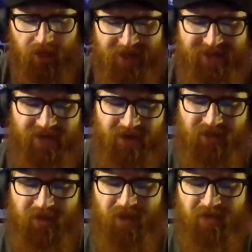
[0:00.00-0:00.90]
It
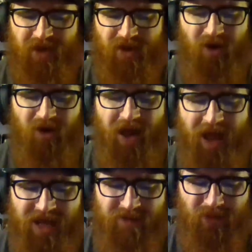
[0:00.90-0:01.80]
tells them that they all
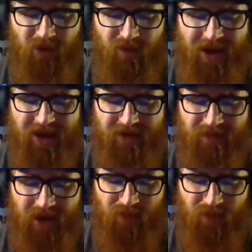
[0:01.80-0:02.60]
hate Mole Man